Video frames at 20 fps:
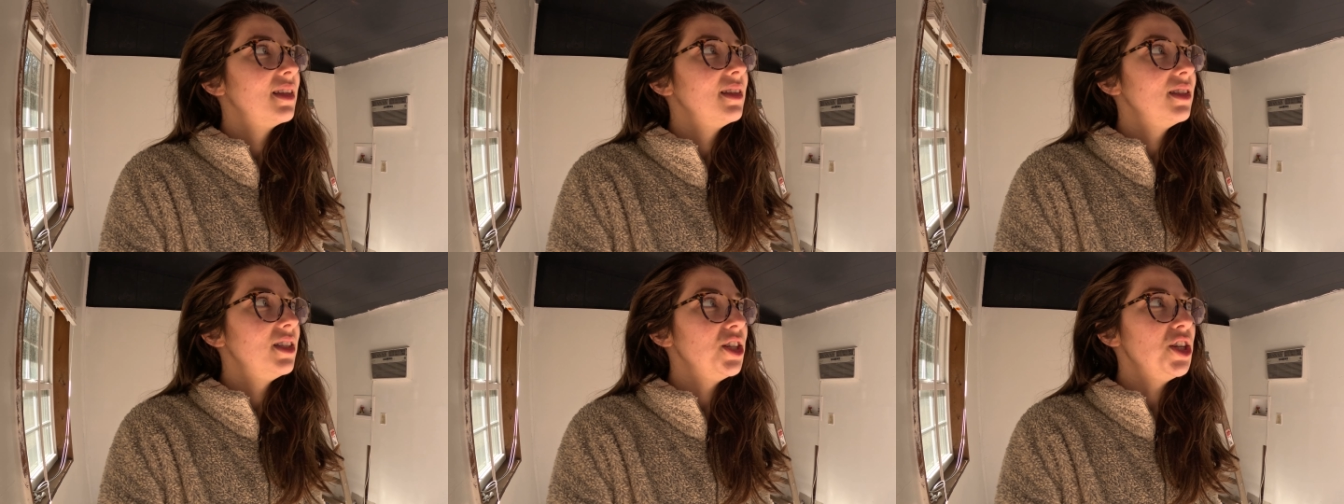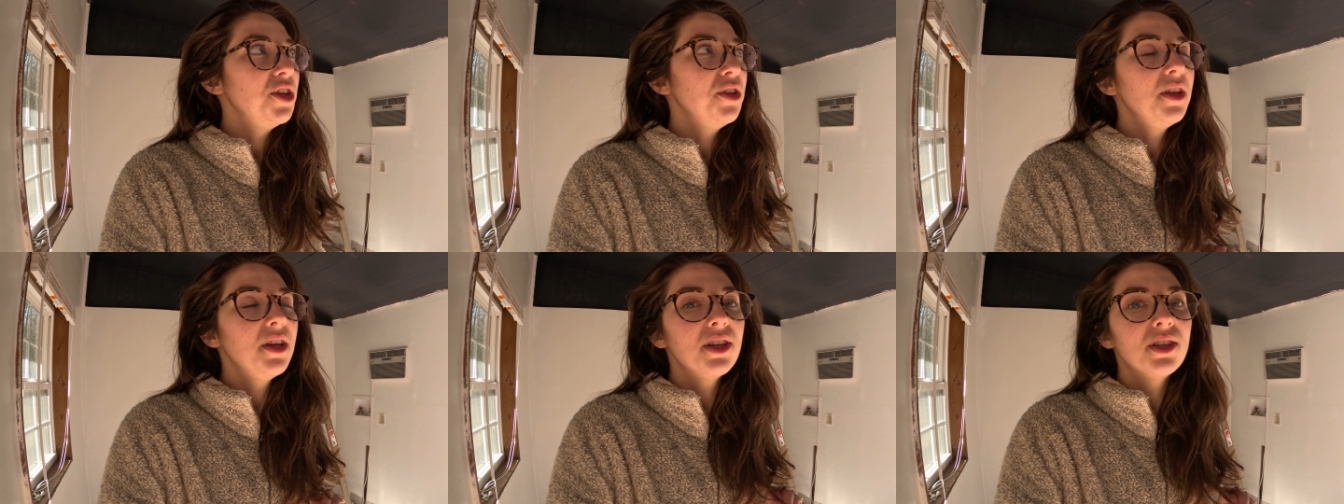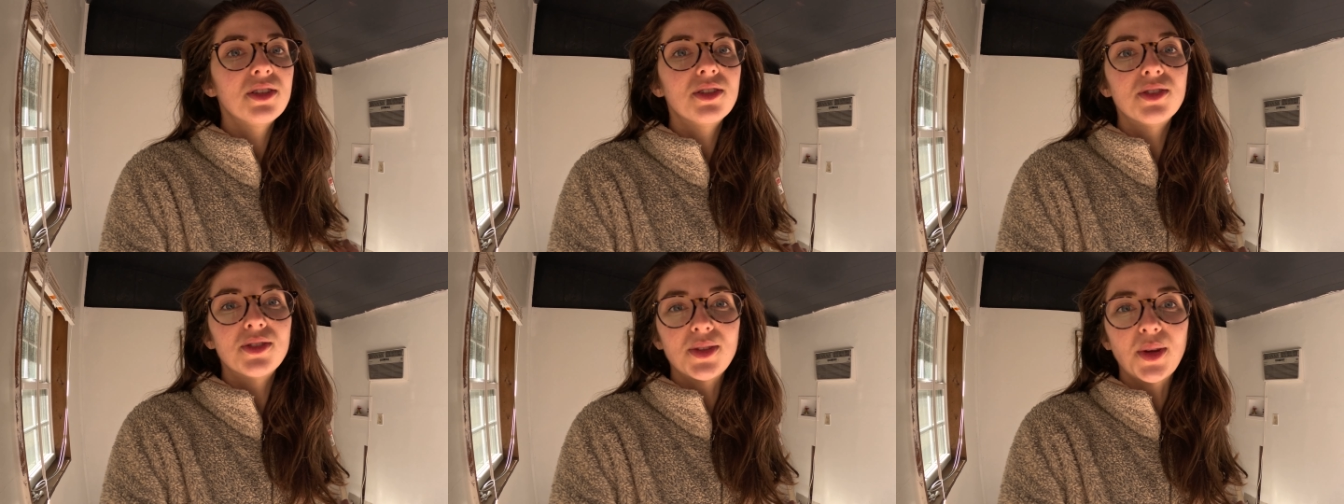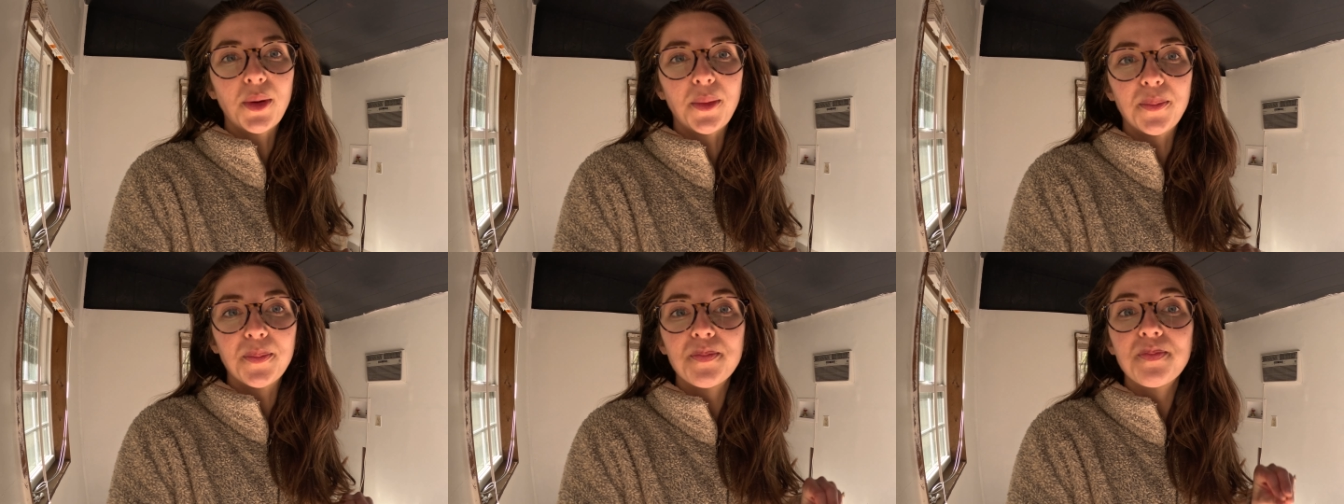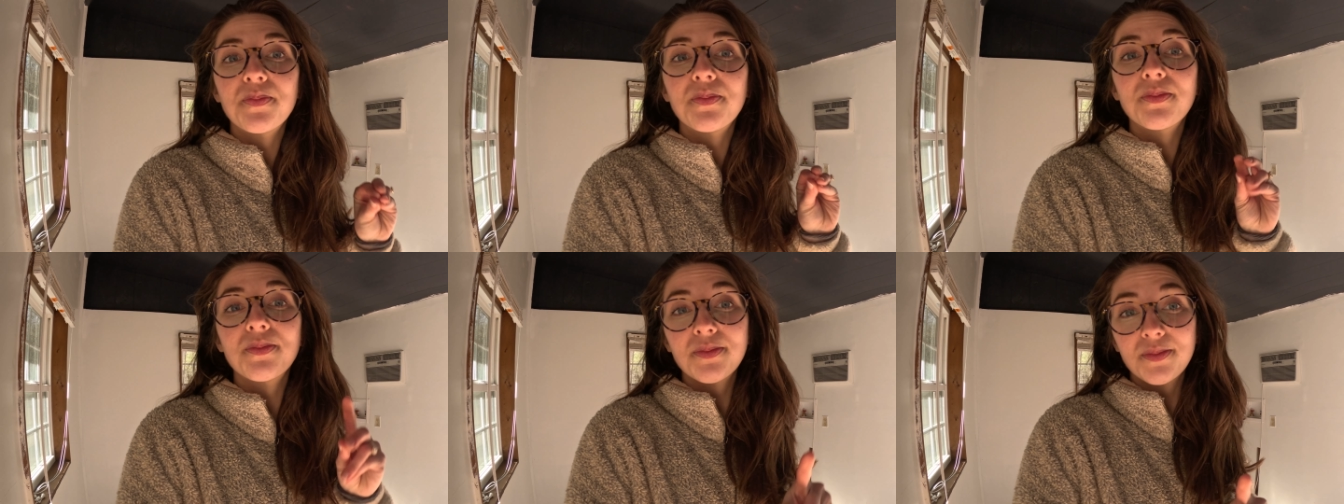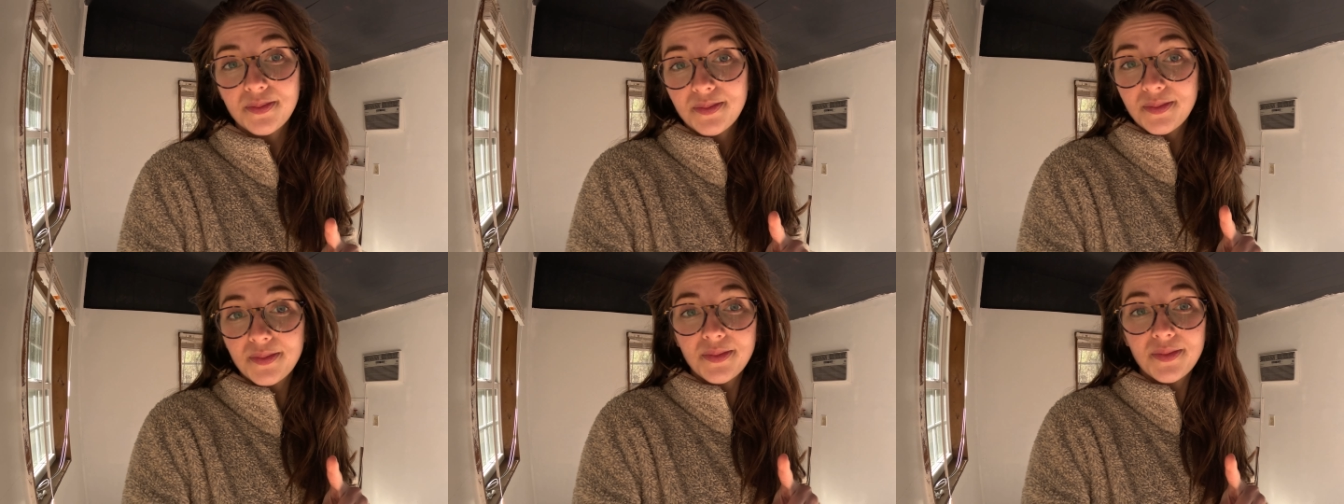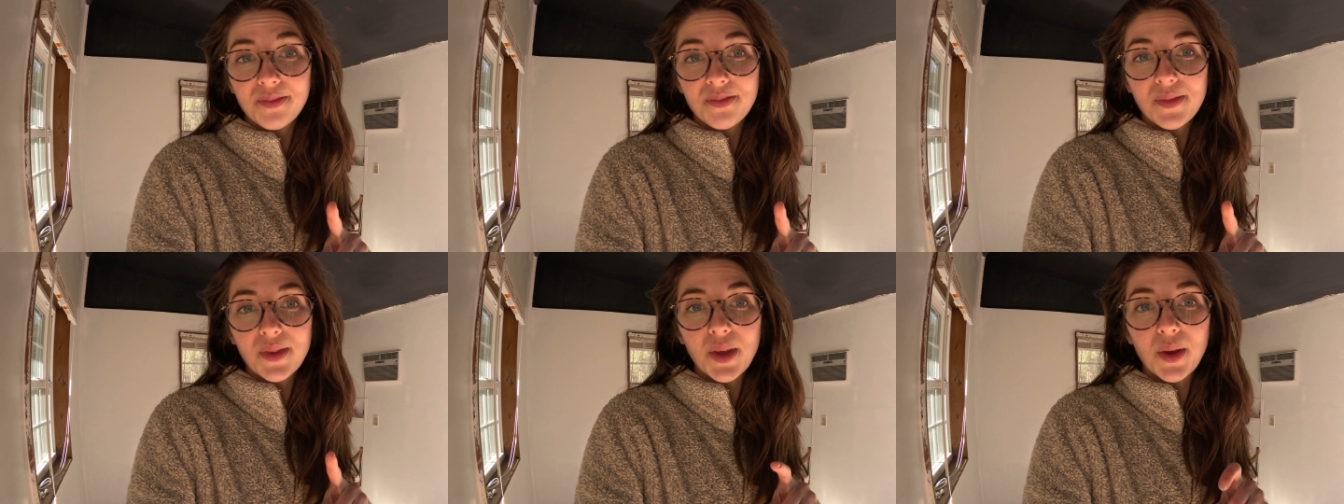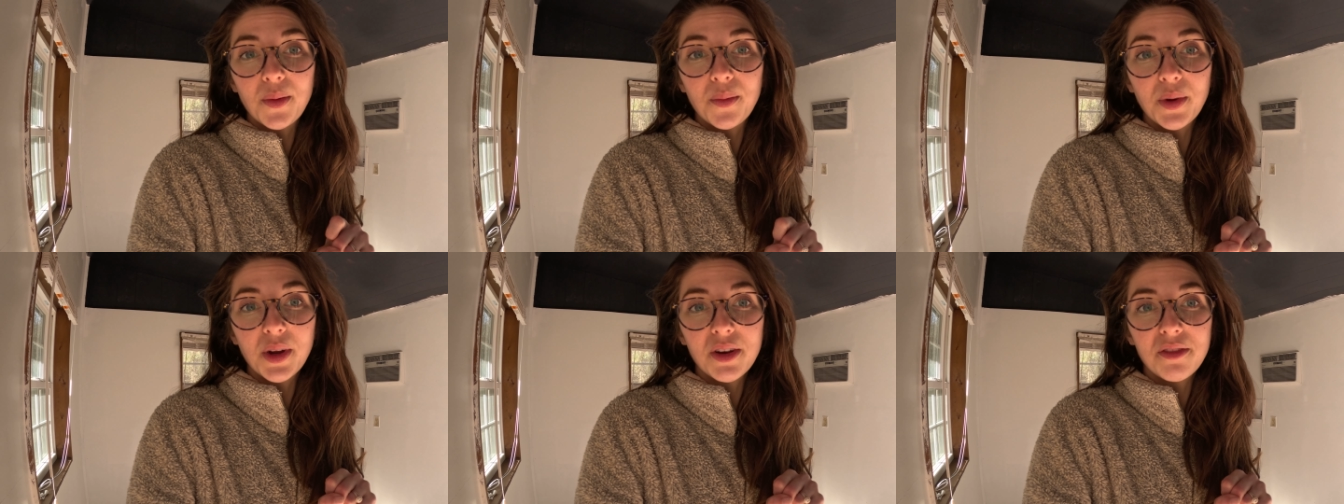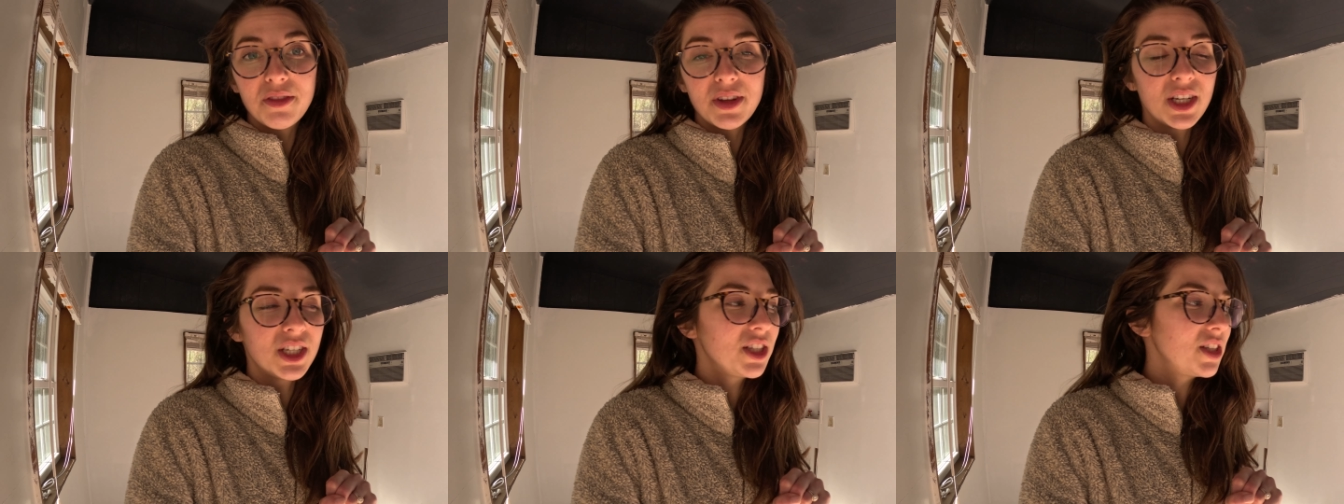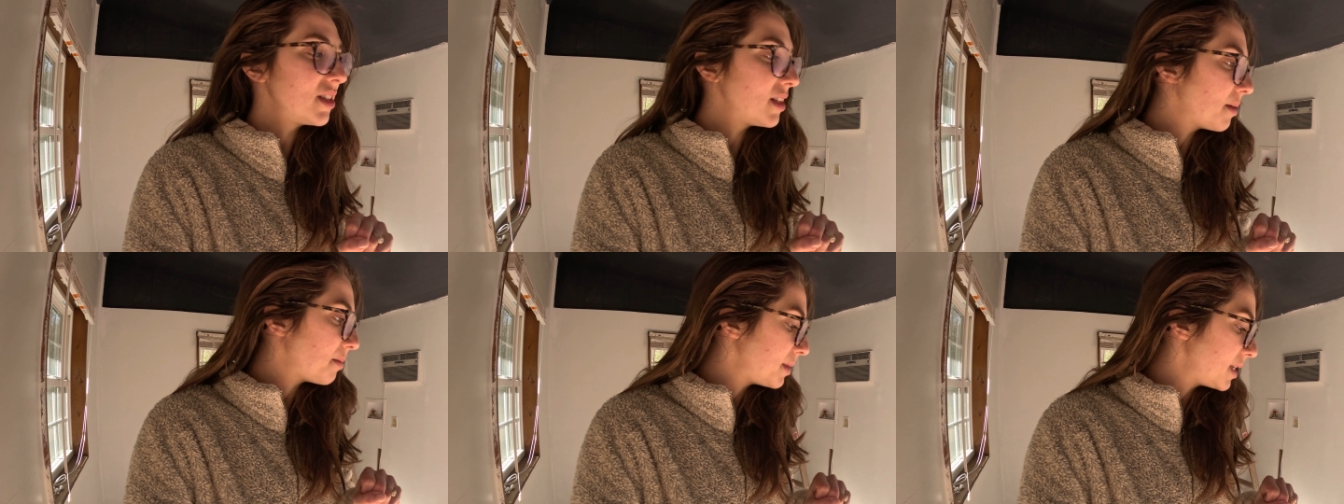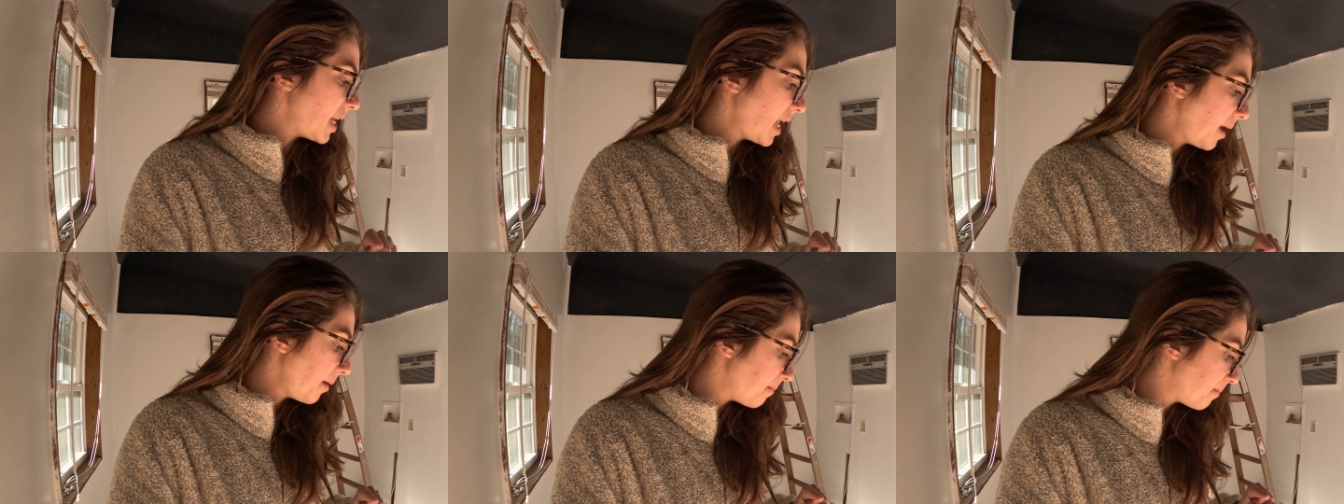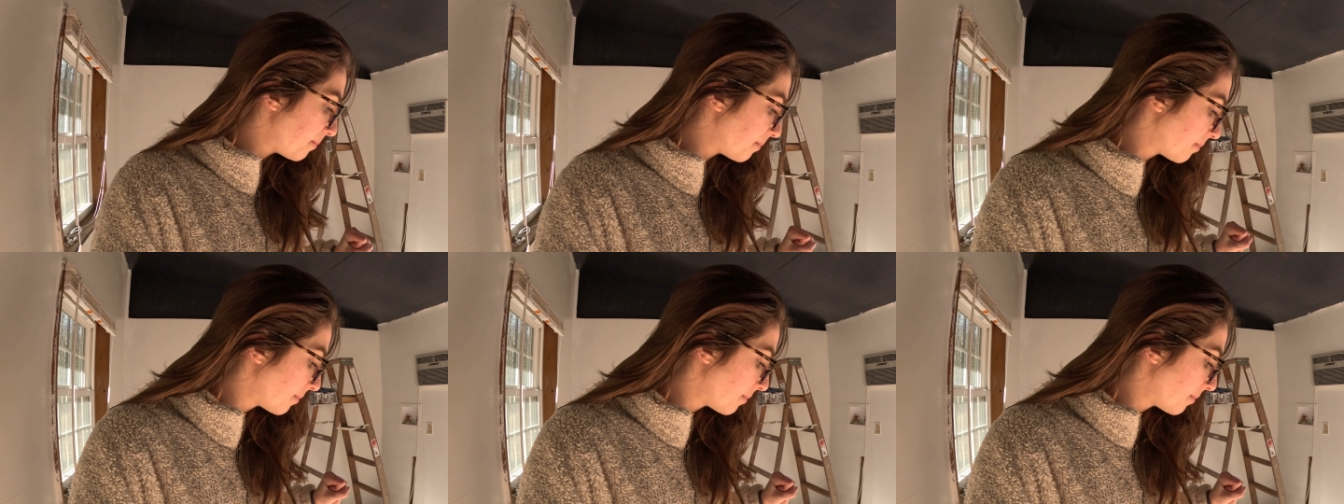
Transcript: to do this. So we're gonna finish this up today